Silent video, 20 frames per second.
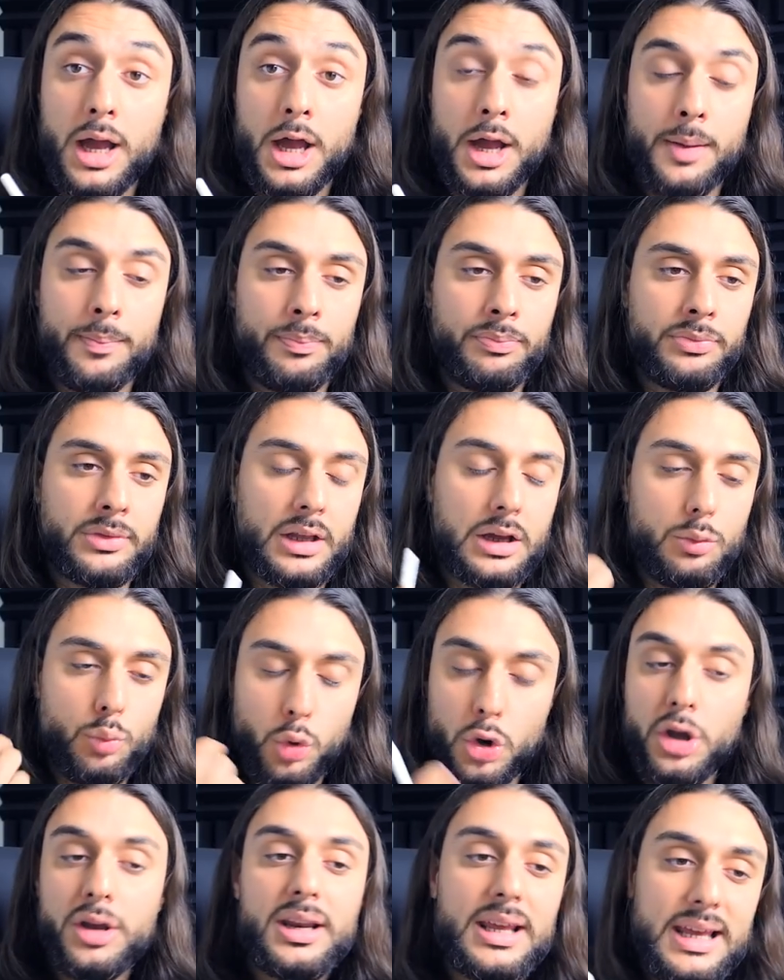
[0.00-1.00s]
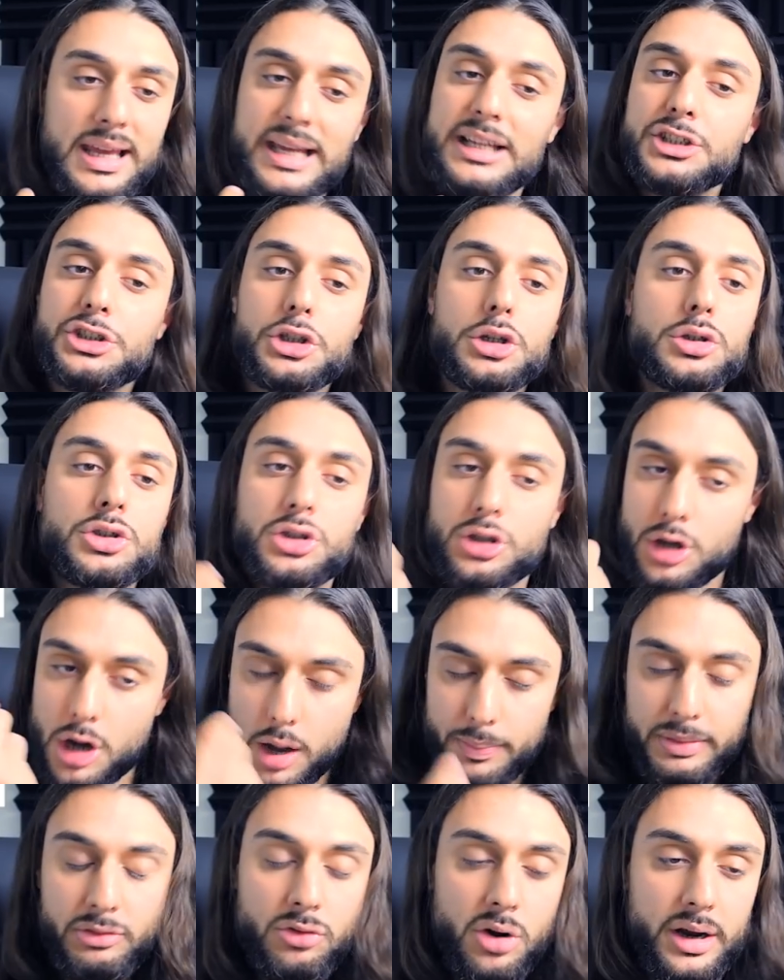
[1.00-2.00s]
um, wording he's used,
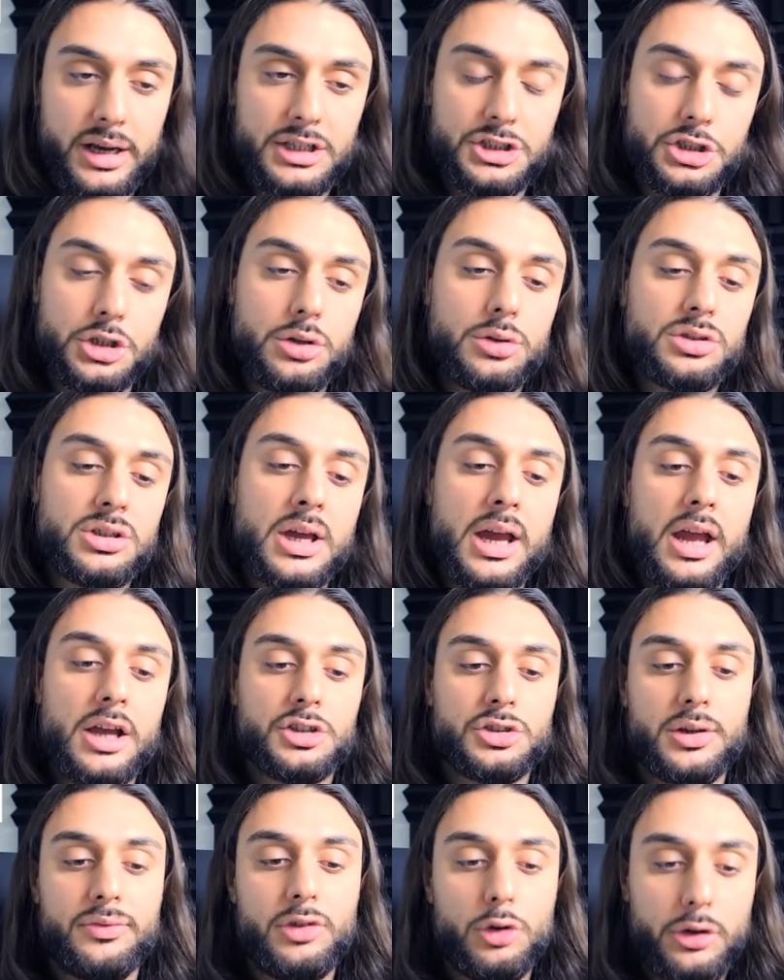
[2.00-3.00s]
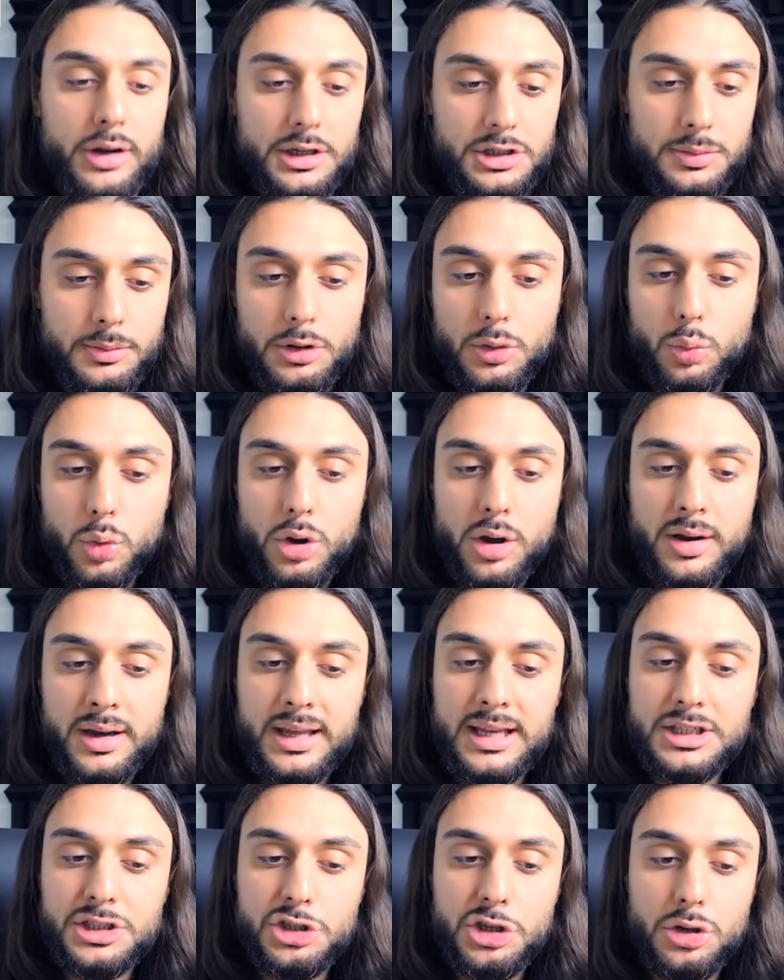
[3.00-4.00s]
copyright copywriting he's used. So if you look at some of the wording
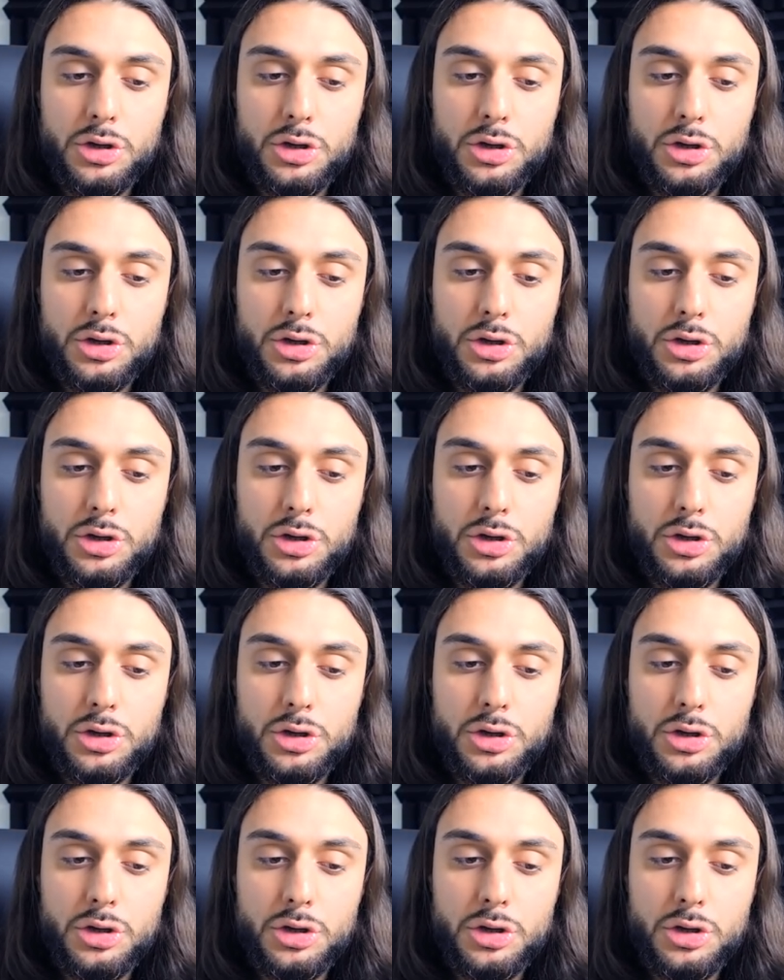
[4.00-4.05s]
he's